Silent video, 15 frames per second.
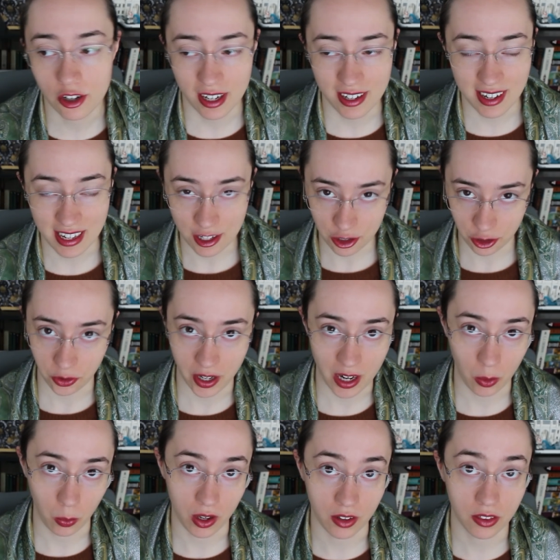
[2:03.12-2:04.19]
trying to
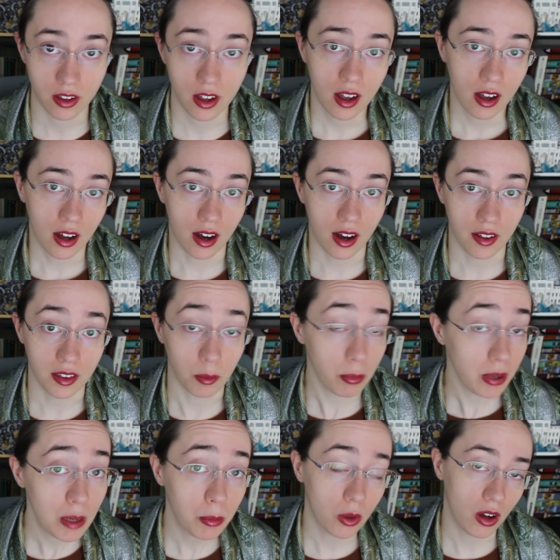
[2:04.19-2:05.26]
integrate with uh, the
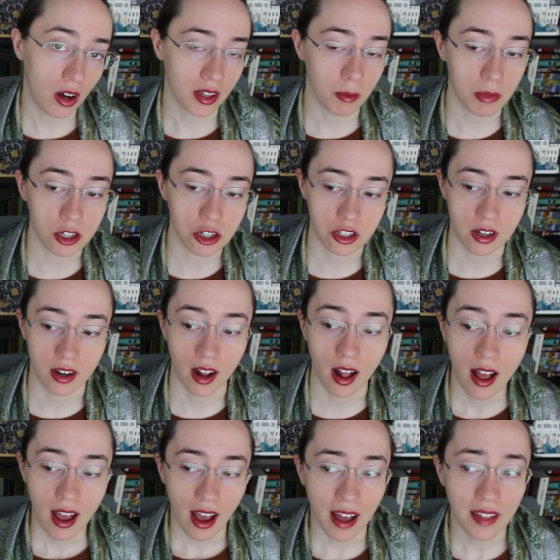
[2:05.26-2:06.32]
people on the mission,
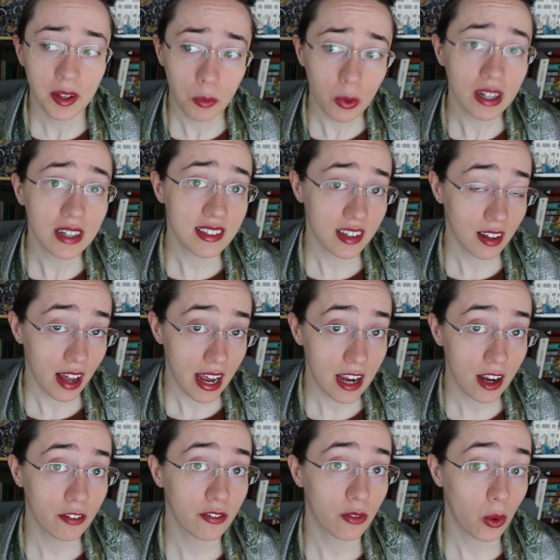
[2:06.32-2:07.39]
and then what it's
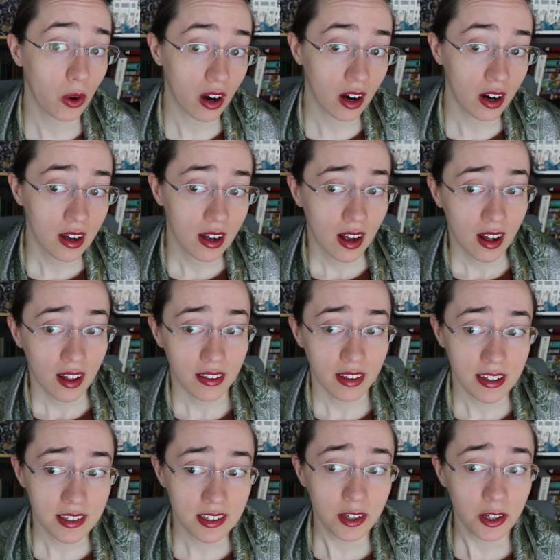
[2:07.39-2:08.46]
like for
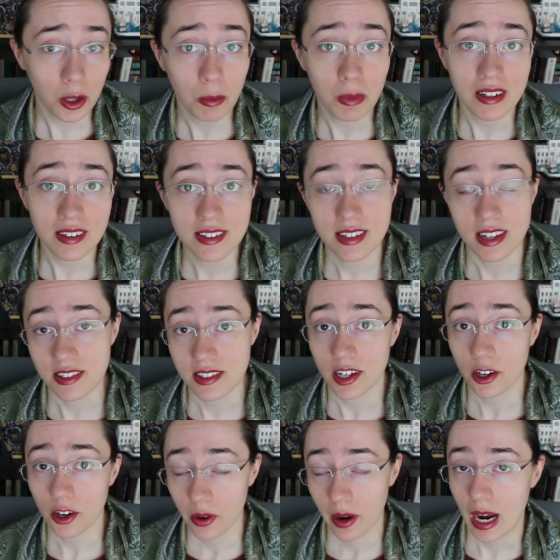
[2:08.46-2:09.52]
these humans as
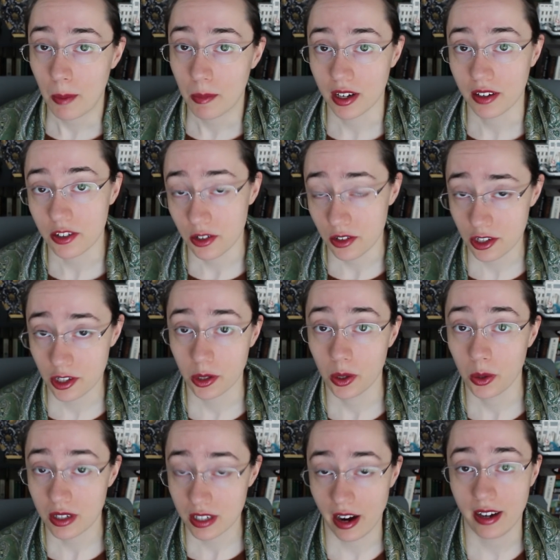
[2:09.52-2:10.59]
they're crammed onto
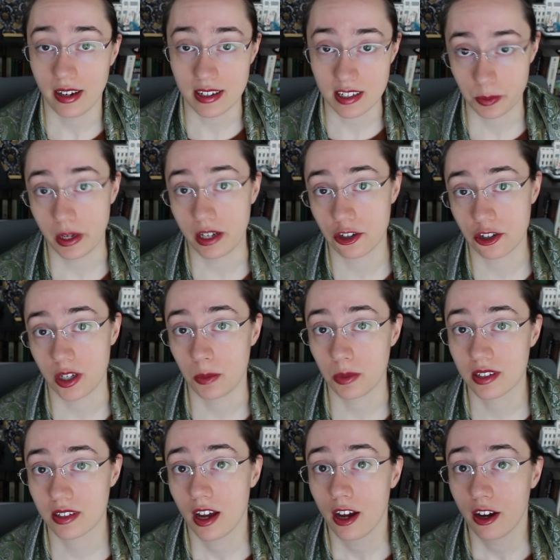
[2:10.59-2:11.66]
two tiny
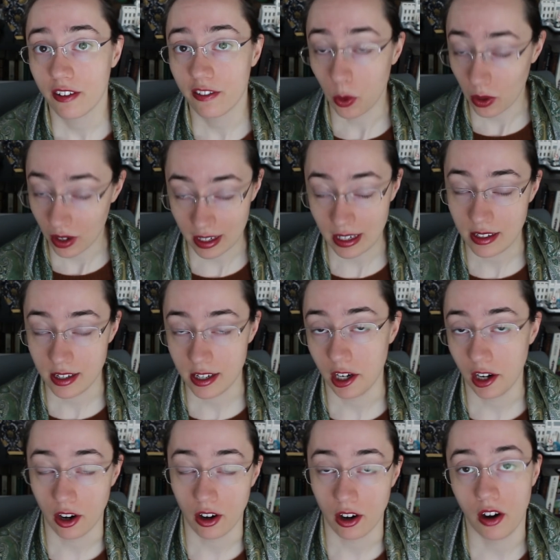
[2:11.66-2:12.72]
spaceships for a
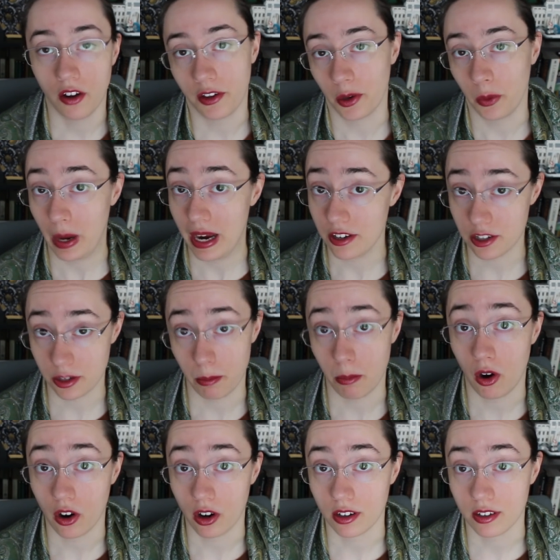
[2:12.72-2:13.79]
year on their way to
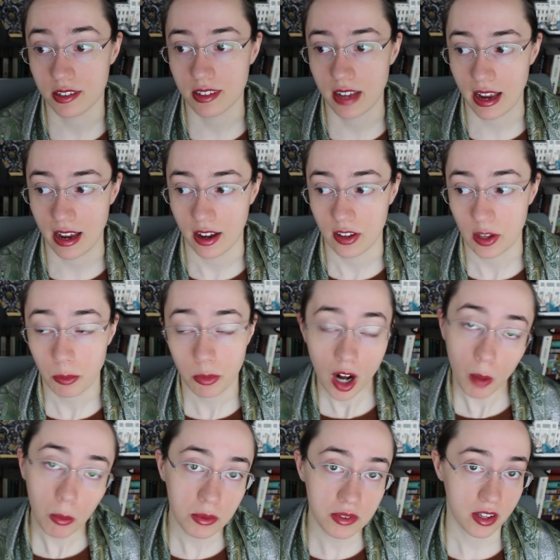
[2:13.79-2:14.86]
Mars and the
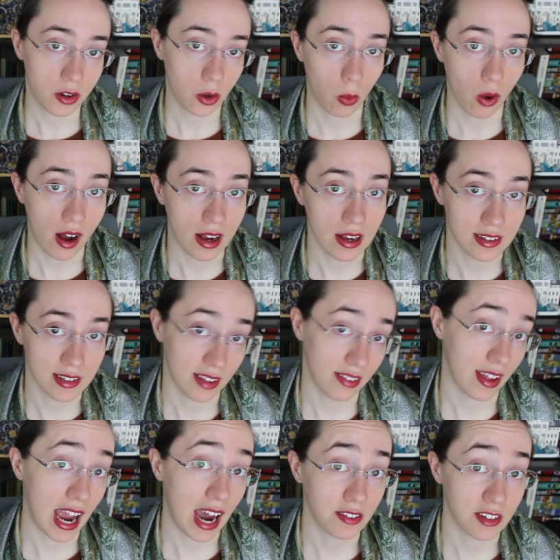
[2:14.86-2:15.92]
problems that arise that
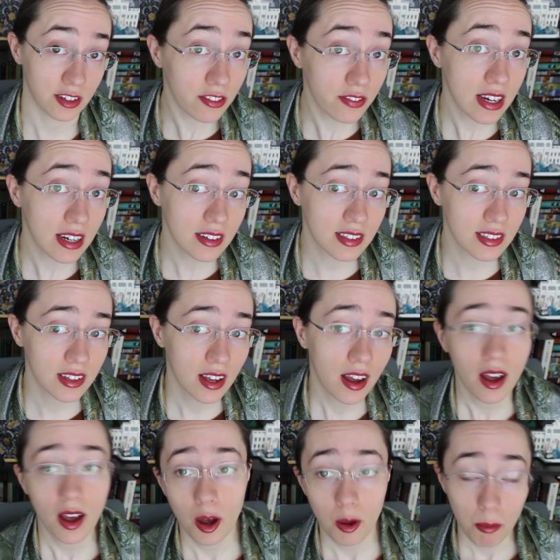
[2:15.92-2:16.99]
they have to fix
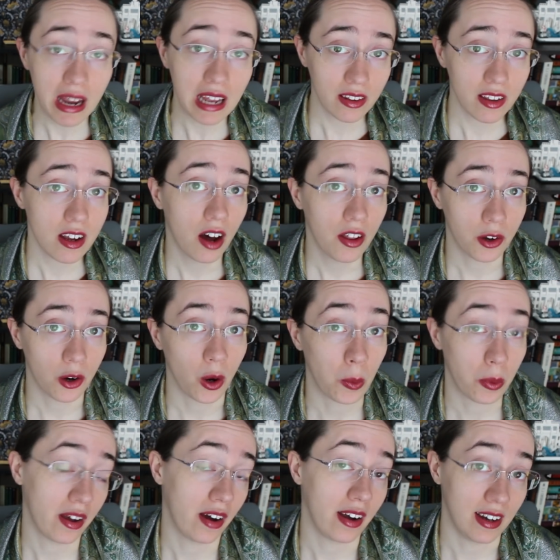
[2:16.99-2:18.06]
mainly on their own
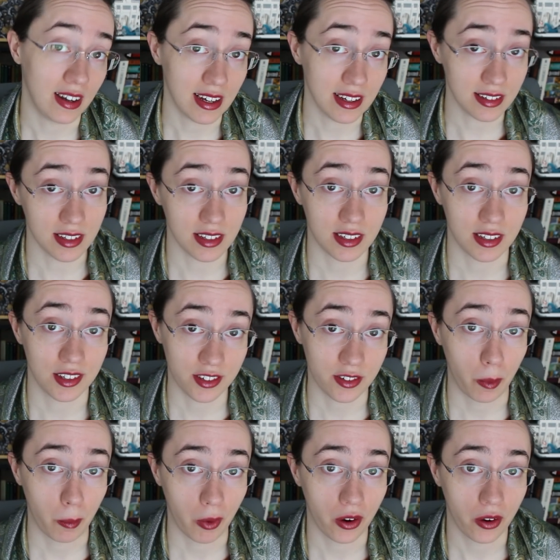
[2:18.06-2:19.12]
without any assistance
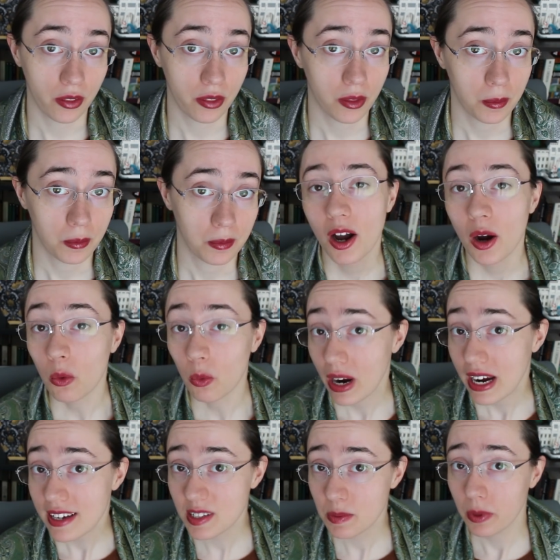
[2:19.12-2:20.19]
from Earth.
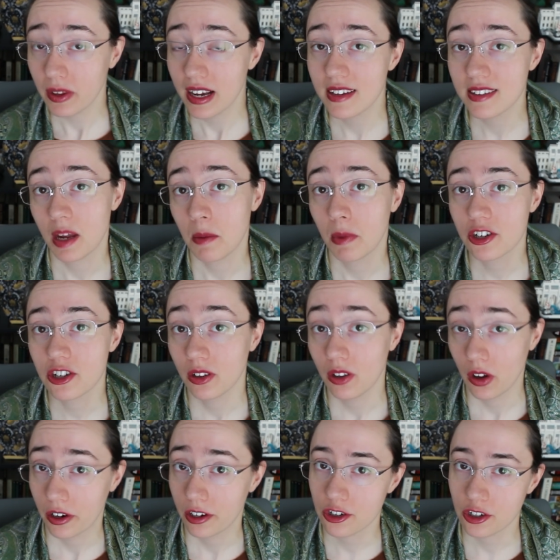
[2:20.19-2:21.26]
Race plays a much
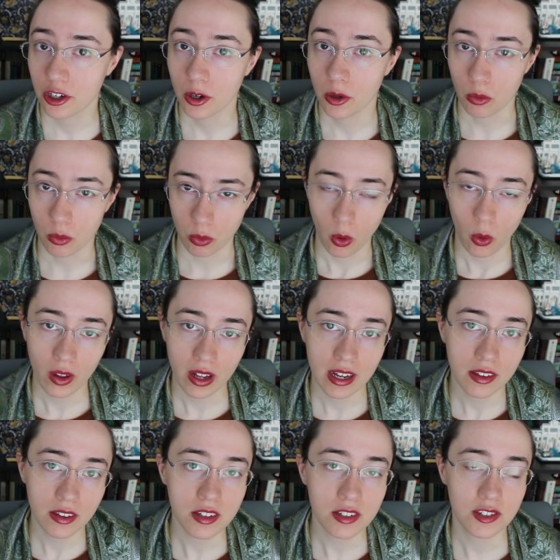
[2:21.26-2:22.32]
larger role
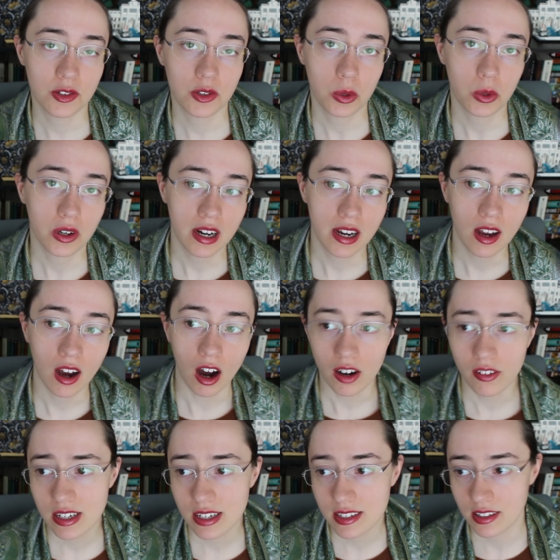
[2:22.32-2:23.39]
in the story.
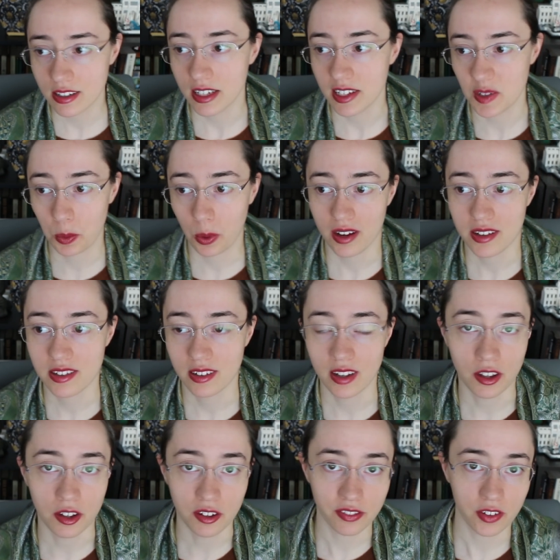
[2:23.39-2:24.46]
Obviously, it's present
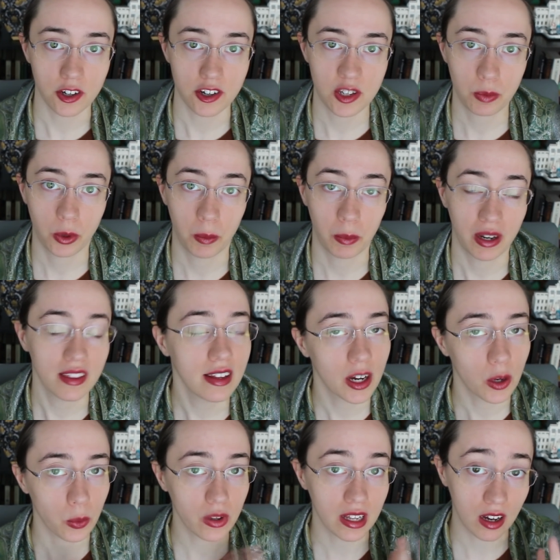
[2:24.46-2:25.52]
in the first book, but I think
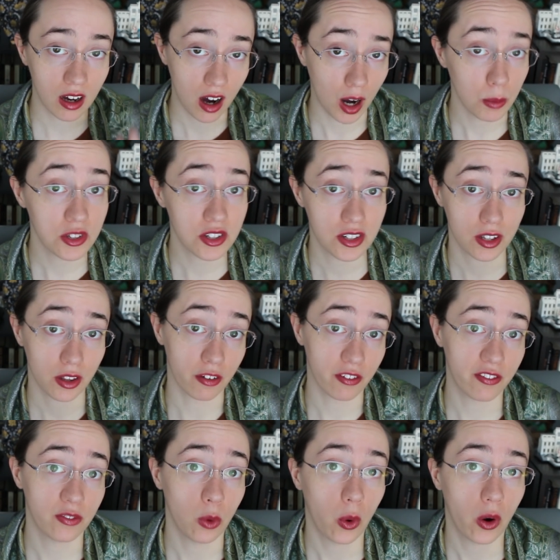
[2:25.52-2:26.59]
it really comes to the
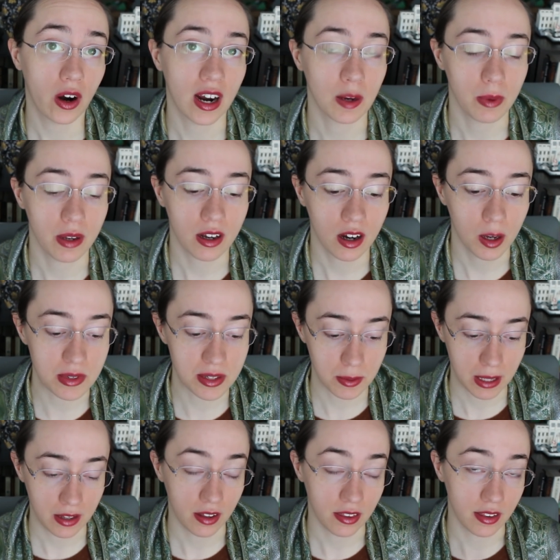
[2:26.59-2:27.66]
fore and becomes
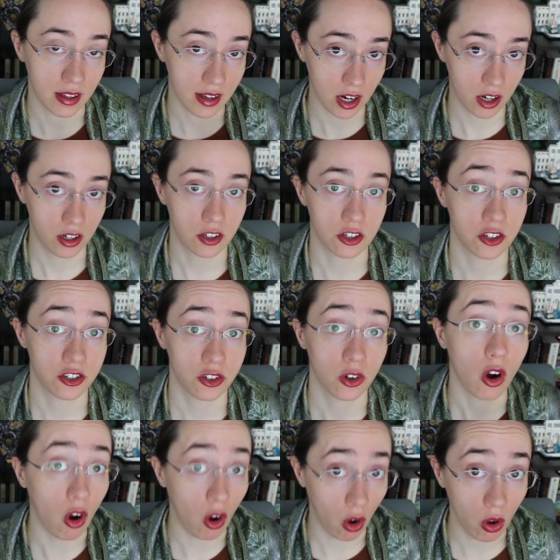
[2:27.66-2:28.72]
something that the characters
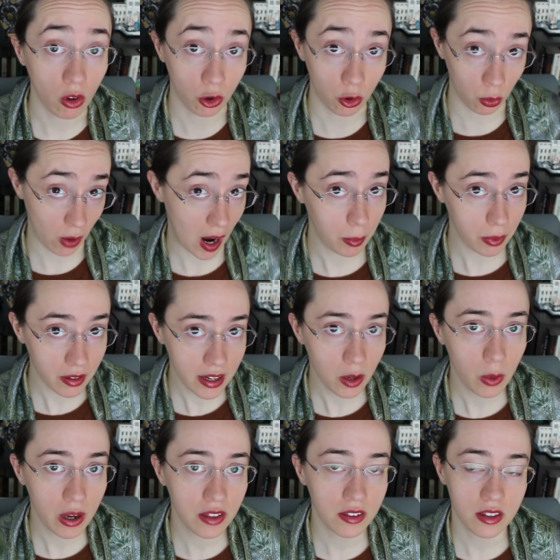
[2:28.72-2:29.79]
are all grappling
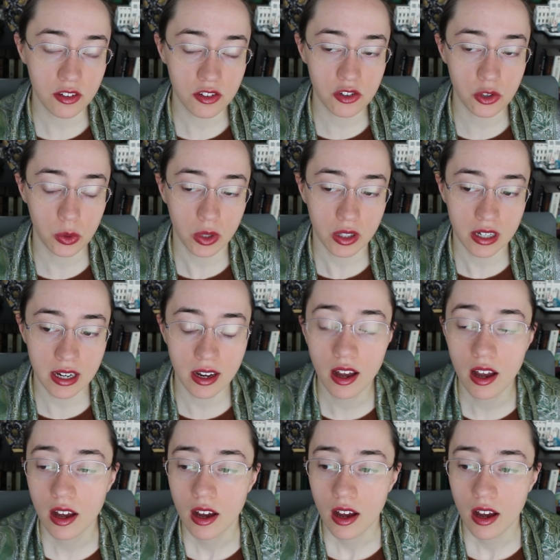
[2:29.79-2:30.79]
with in the story.